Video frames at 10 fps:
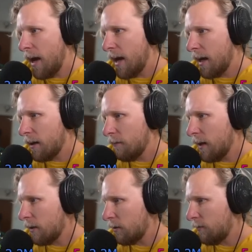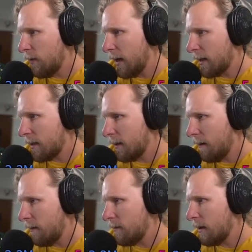bag of other effects
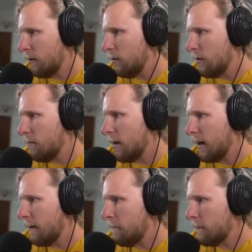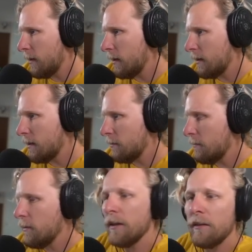and is diluted by other
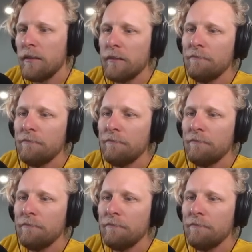simpler mods.